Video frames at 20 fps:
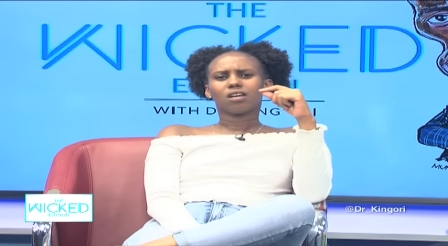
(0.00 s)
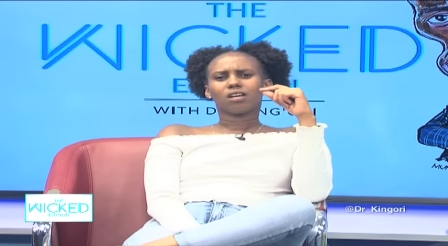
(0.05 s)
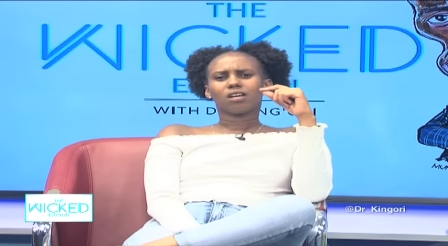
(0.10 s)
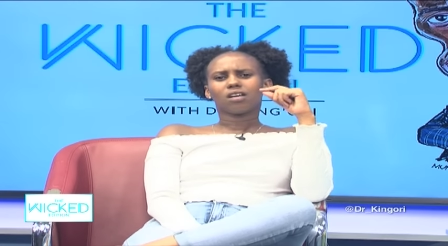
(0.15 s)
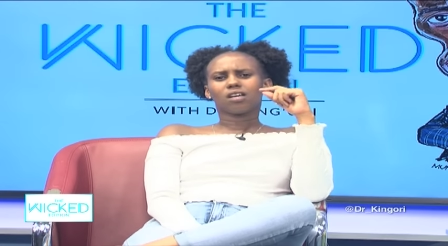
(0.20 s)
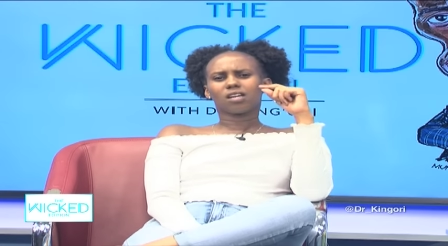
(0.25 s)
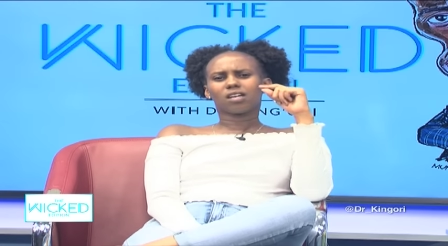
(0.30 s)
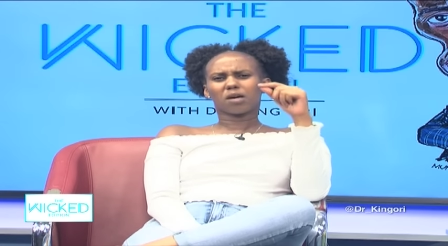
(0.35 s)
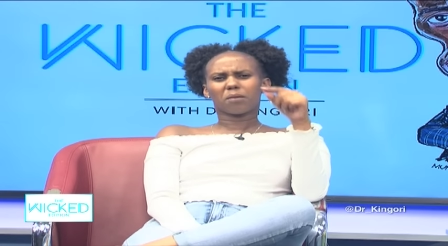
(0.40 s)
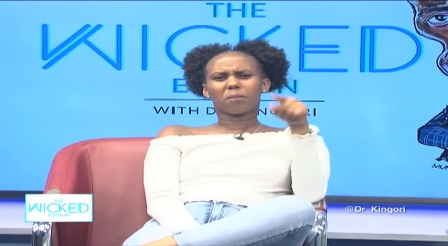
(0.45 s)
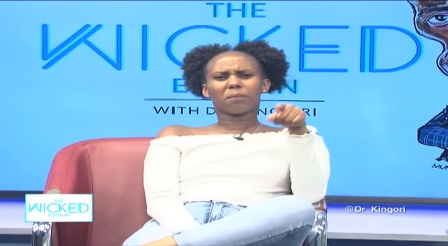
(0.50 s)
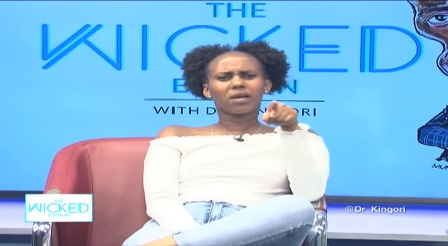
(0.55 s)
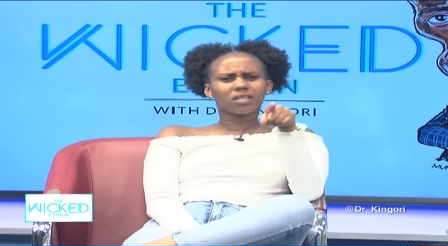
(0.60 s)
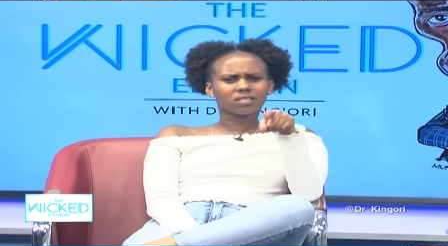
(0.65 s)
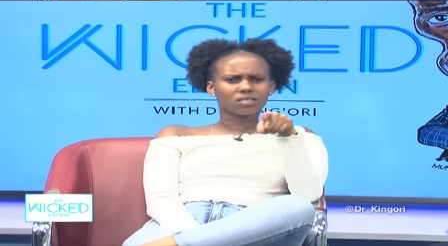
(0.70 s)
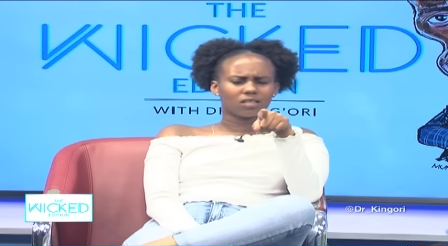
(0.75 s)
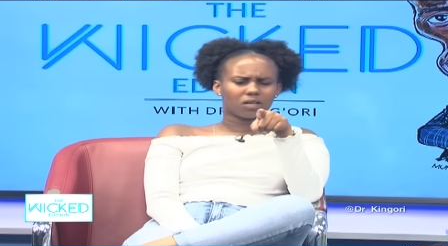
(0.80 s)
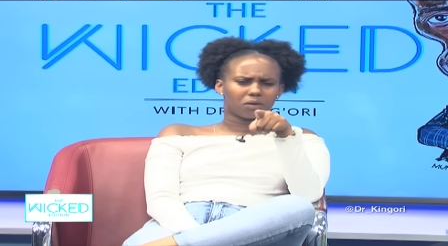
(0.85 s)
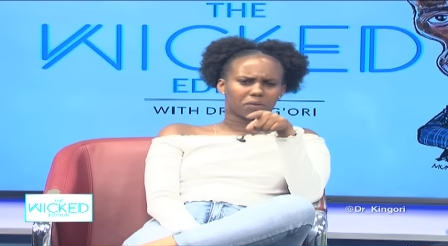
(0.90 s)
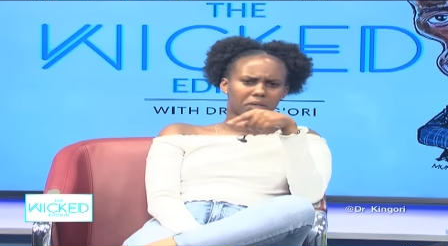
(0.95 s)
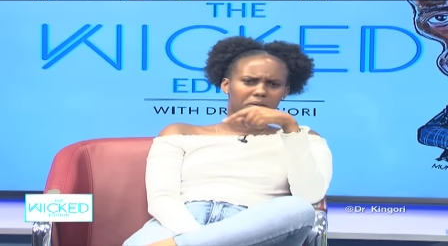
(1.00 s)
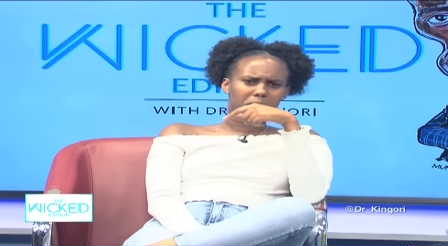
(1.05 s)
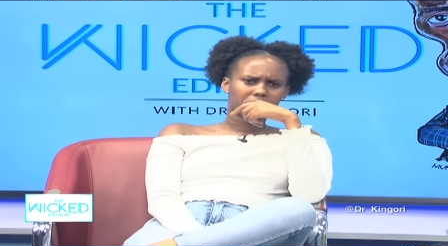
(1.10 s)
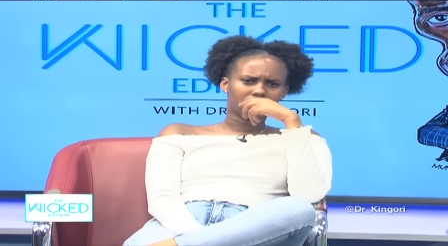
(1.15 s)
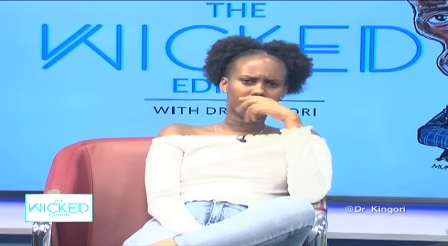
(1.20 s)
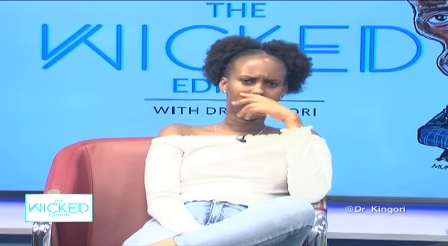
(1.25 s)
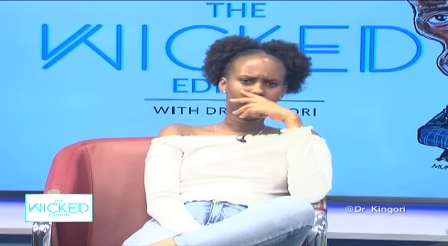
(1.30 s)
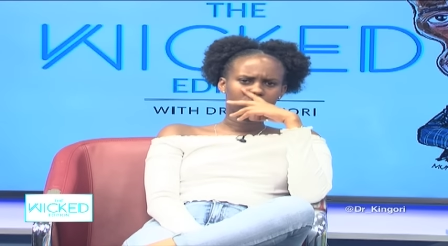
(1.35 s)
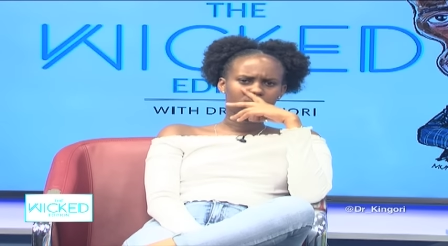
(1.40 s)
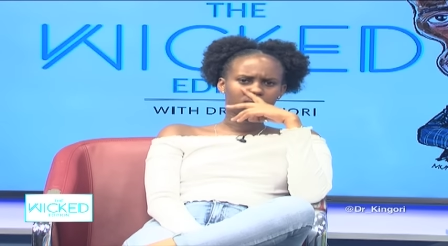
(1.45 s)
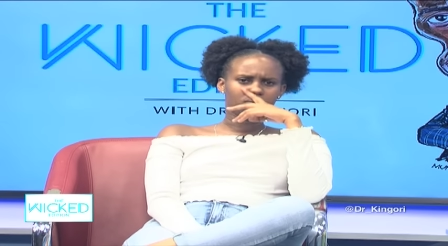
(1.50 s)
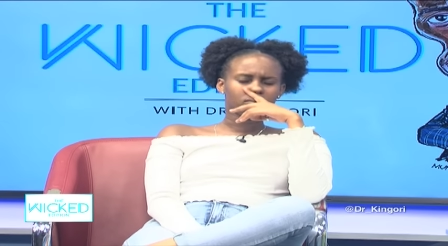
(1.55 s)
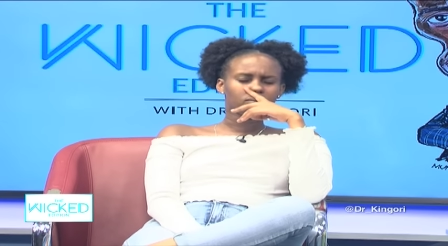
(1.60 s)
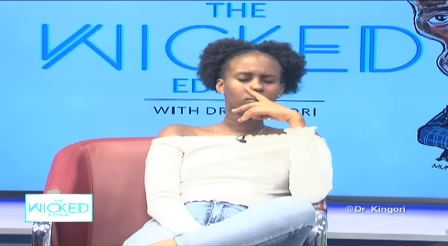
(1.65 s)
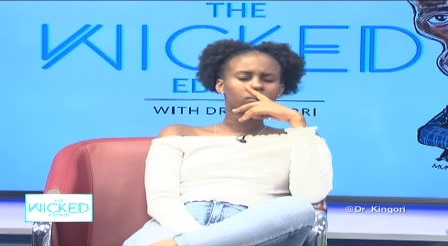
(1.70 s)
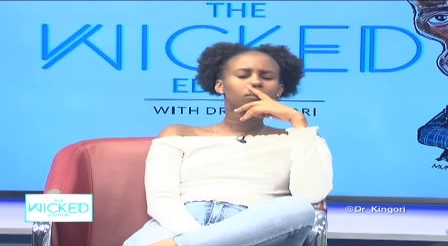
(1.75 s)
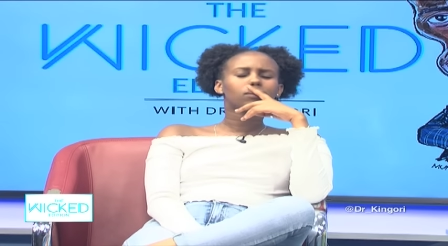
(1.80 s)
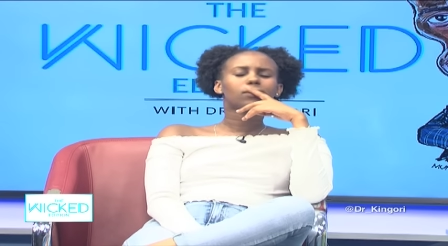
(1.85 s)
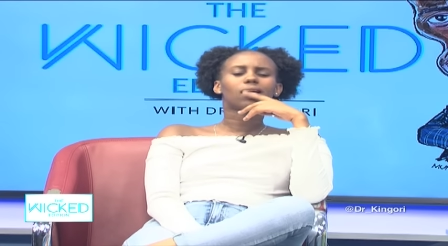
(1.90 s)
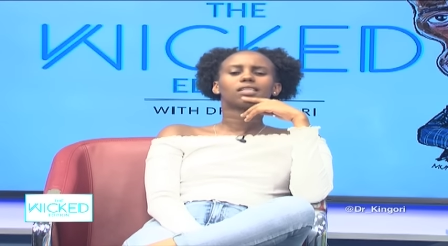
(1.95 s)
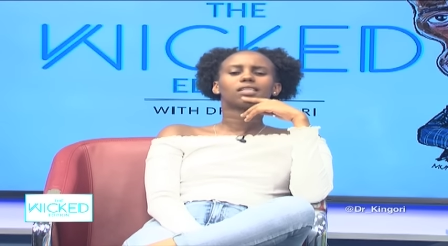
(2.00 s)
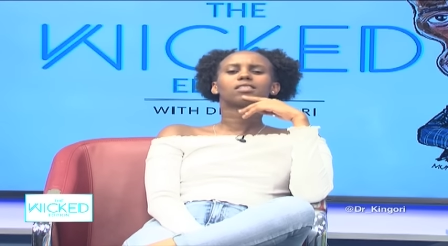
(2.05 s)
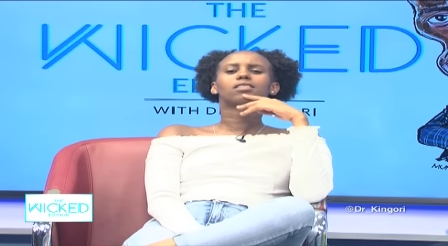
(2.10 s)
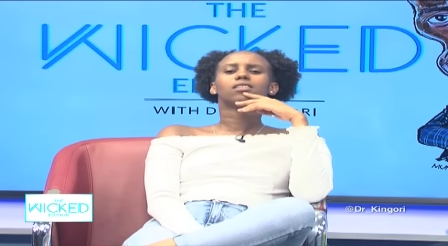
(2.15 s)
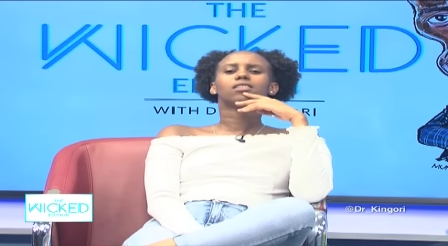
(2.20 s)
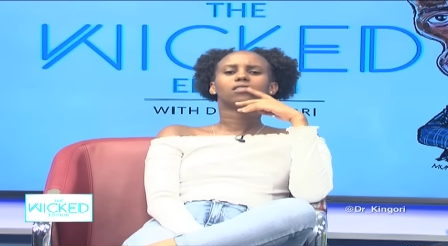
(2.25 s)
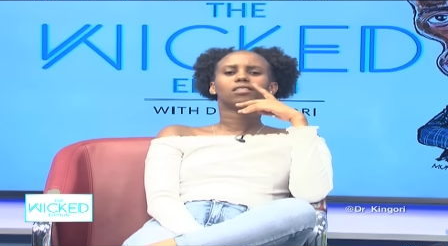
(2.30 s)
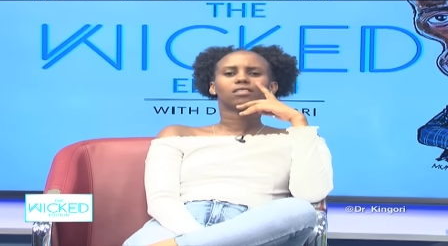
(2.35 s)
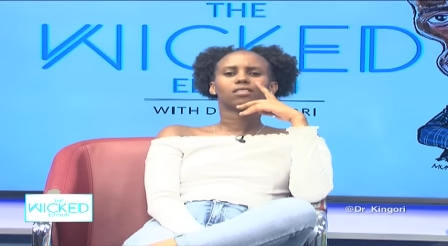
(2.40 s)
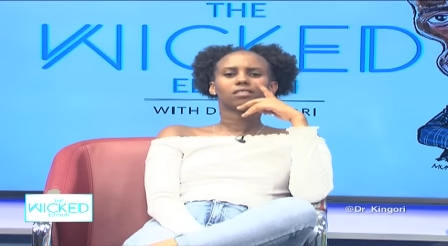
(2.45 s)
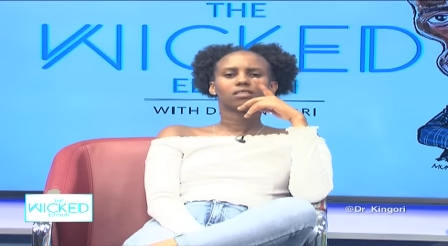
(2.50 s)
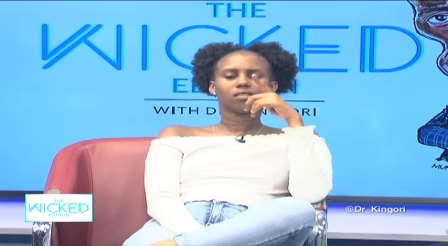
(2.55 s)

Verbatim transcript: In a mess na wewe. That's it.